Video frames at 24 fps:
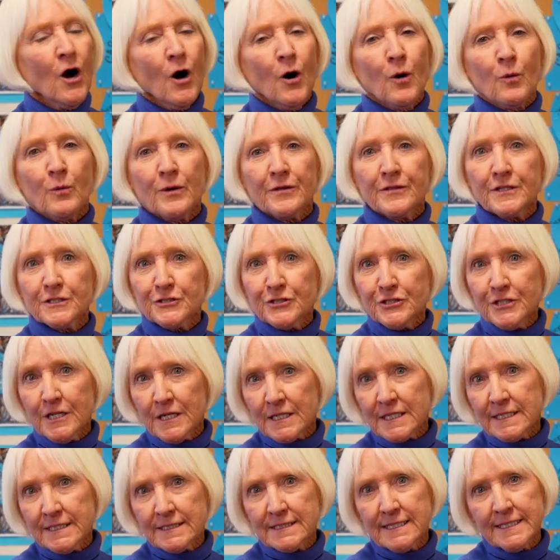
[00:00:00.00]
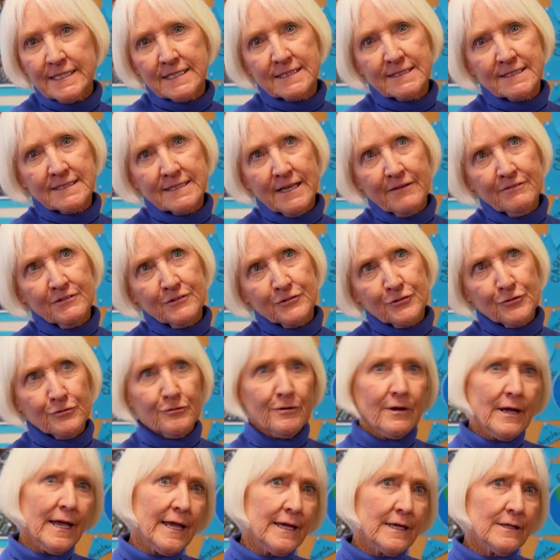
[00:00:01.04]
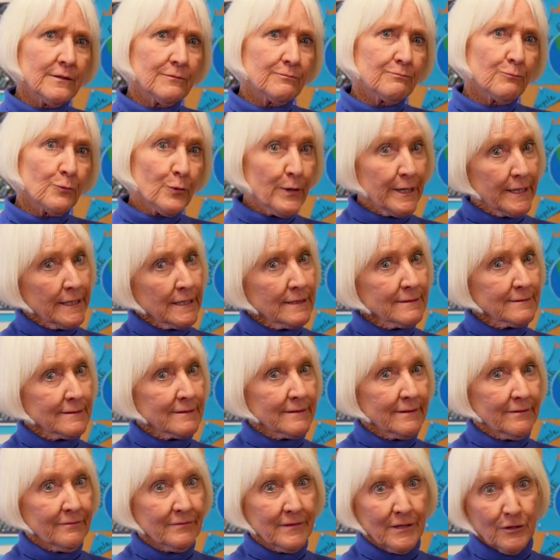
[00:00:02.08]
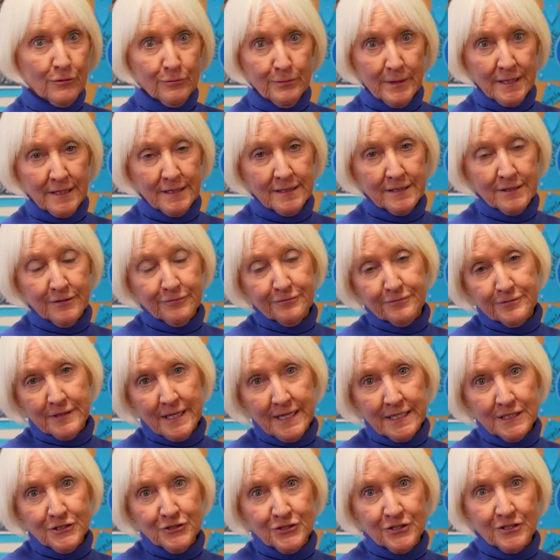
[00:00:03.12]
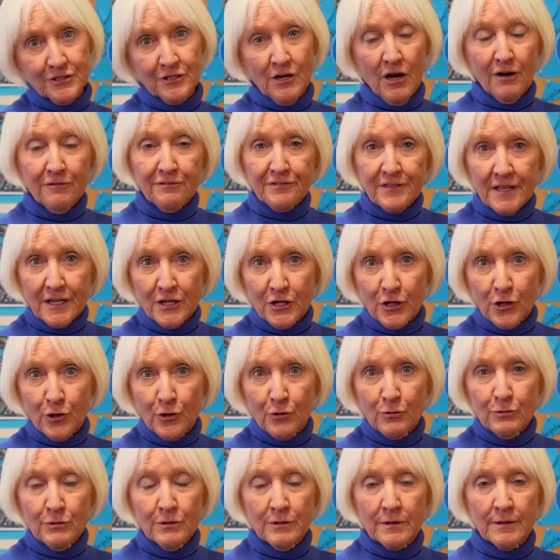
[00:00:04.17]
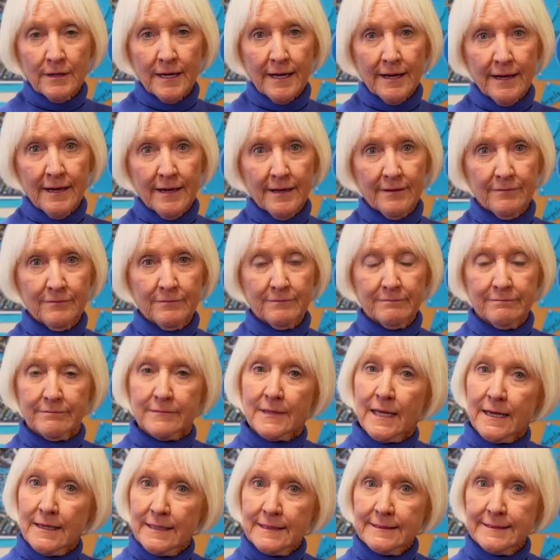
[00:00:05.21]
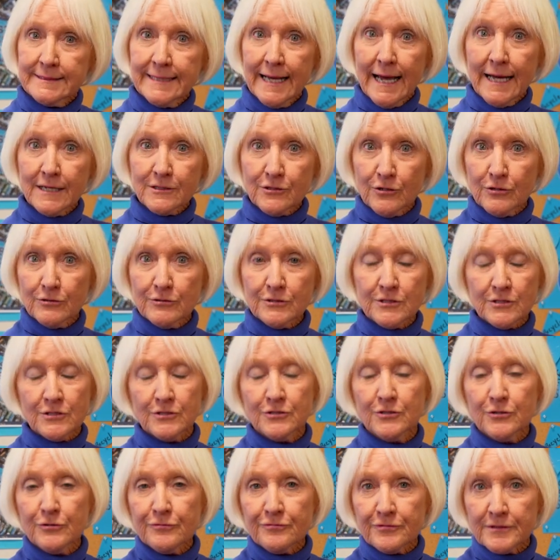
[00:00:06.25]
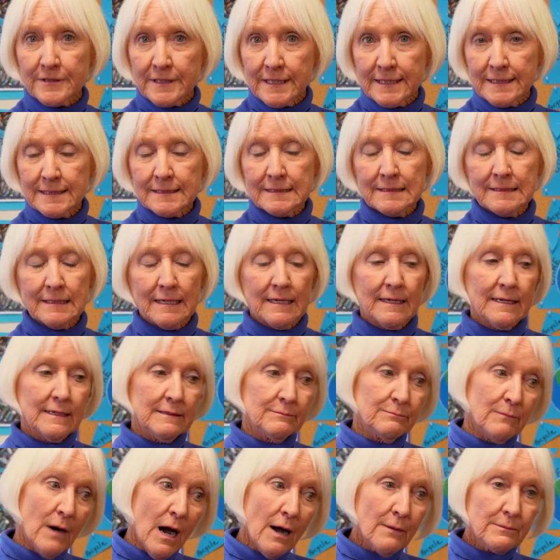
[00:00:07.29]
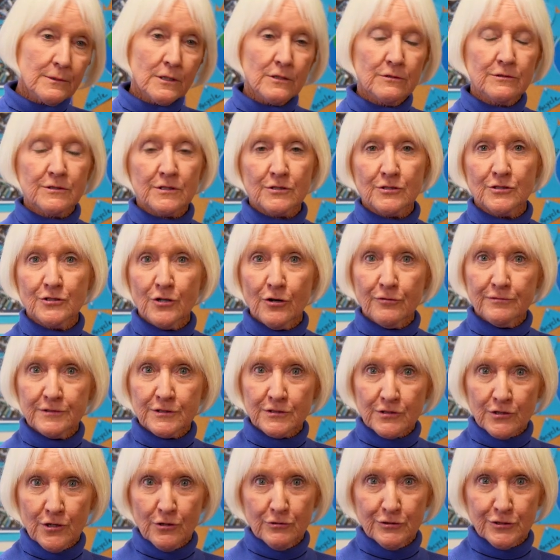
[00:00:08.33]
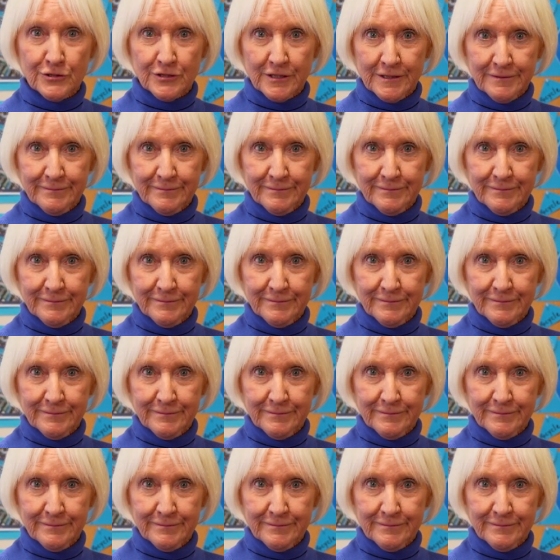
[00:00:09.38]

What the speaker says: Well, the chick, it takes 7 or 8 weeks, and they're ready to fledge, and off they go. And Dad goes to Newfoundland and Mom goes to Nova Scotia.